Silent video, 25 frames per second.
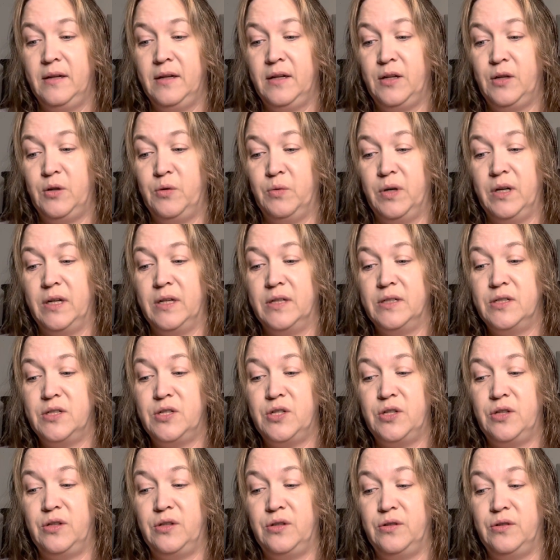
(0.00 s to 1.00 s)
you want
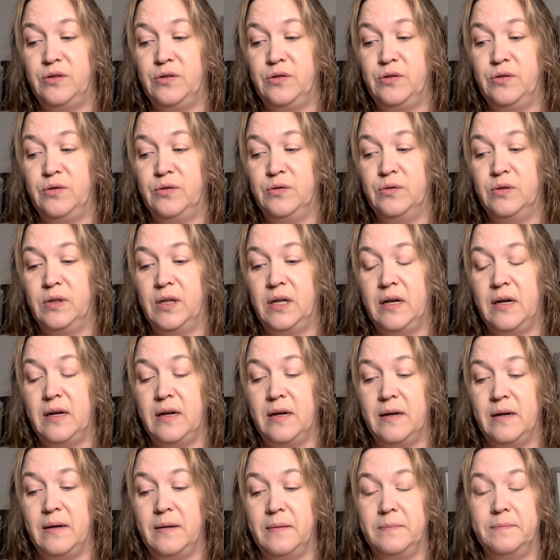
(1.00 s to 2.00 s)

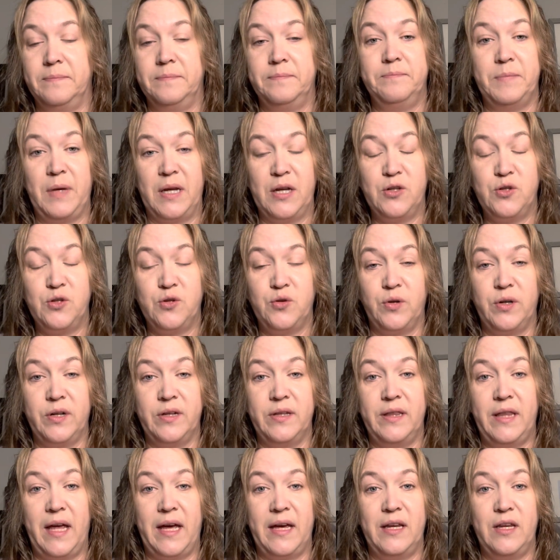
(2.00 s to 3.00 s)
to make sure
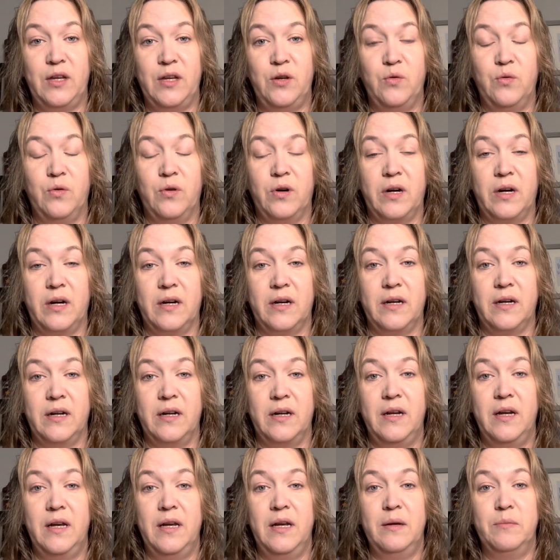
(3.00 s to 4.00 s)
that you are
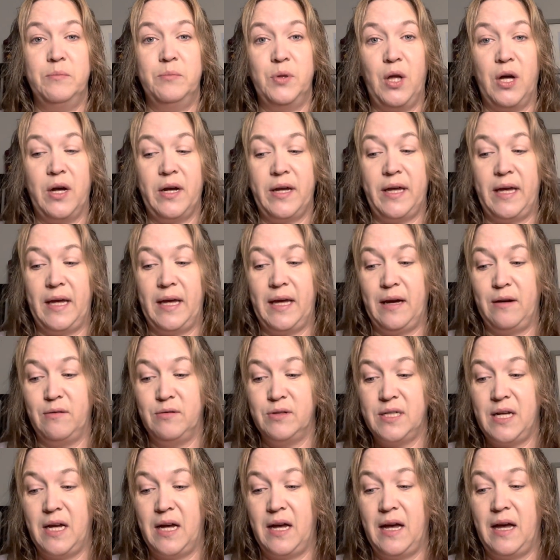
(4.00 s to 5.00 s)
blocking
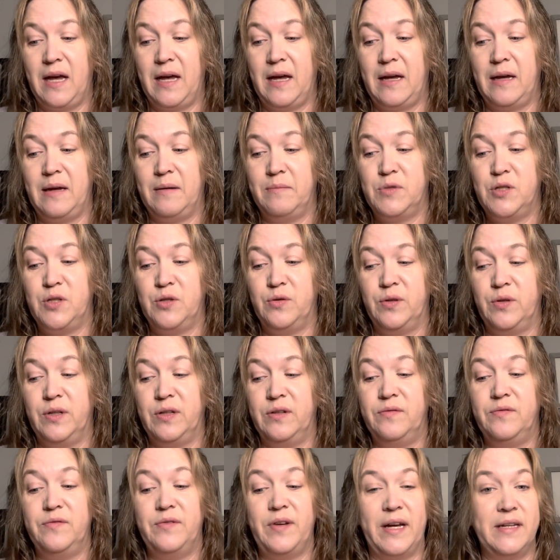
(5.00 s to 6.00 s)
out time to
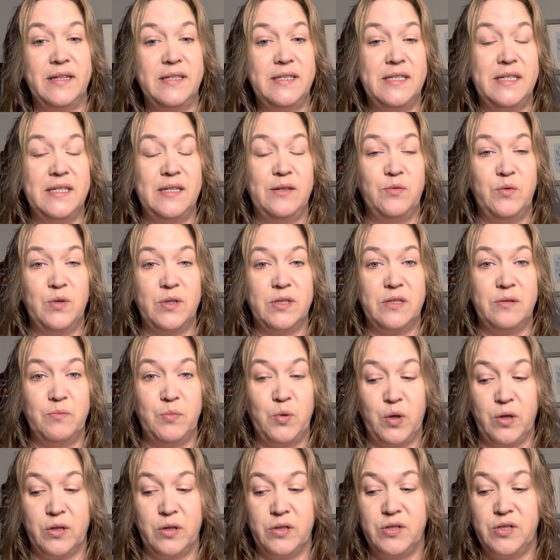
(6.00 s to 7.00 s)
invest in what's
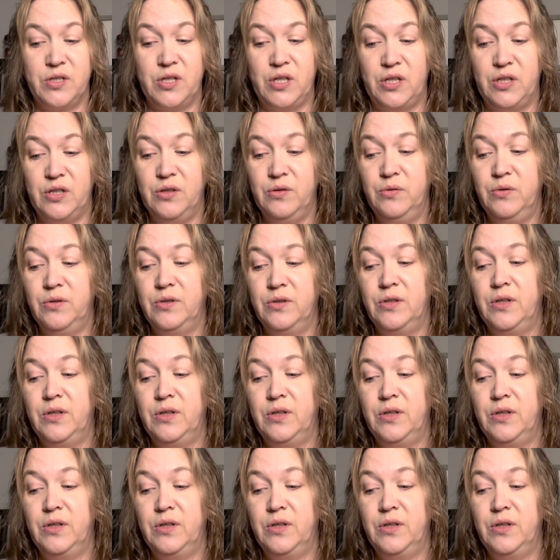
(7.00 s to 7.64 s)
important to you.